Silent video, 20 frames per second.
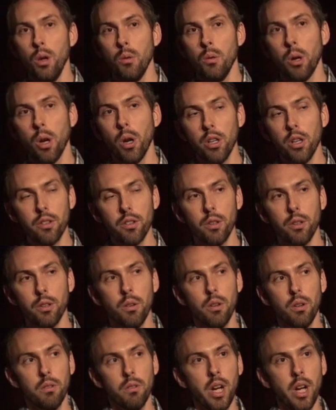but
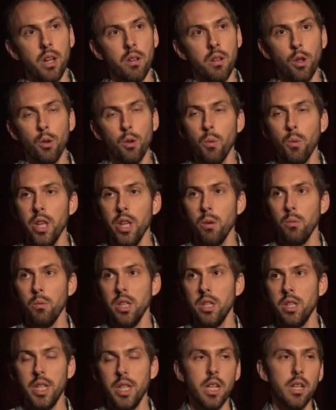also around the way that we
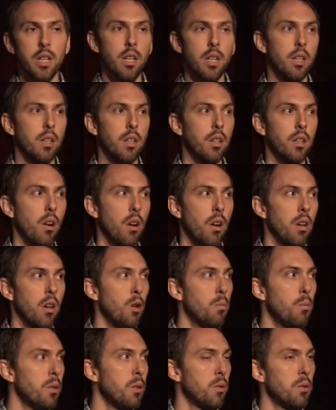did our
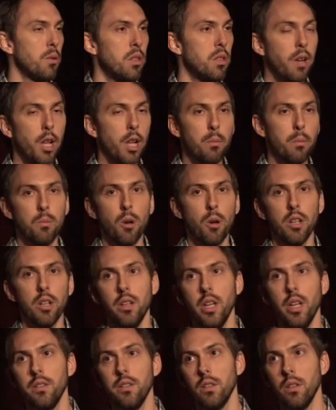open source development
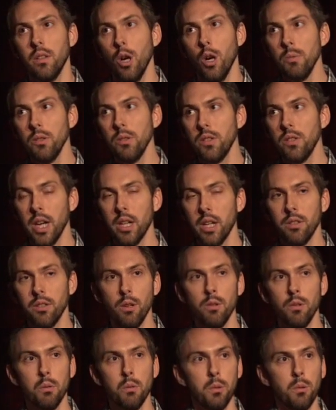process. OpenStack has
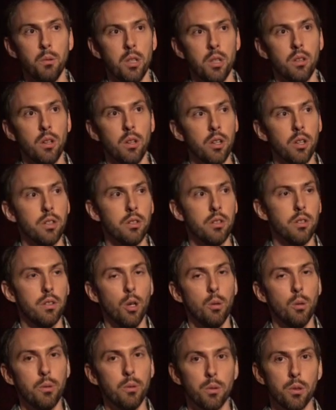grown to be one of the largest
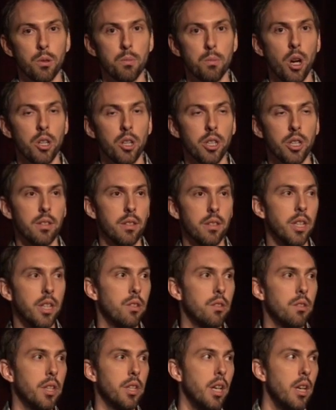open source projects in
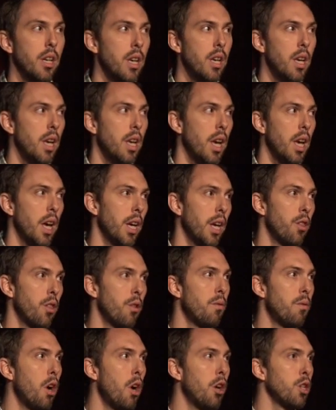history. And the
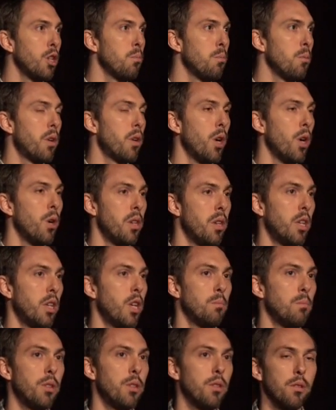volume of code that
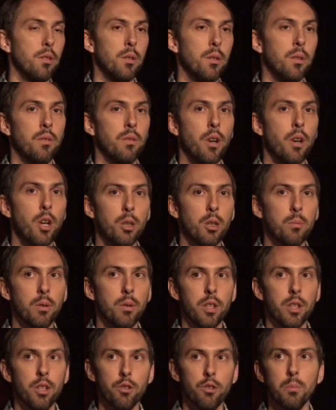comes through and the volume
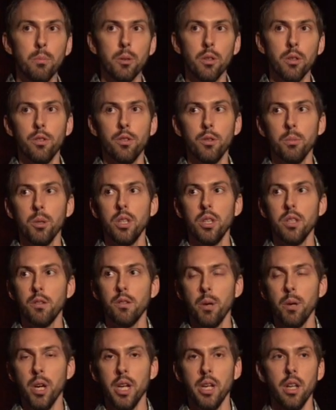of contributors who
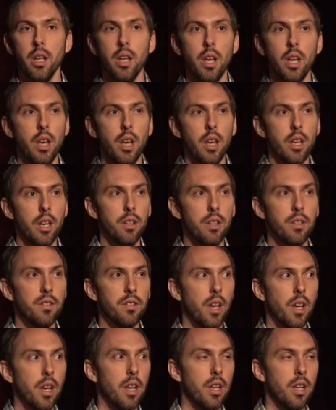participate is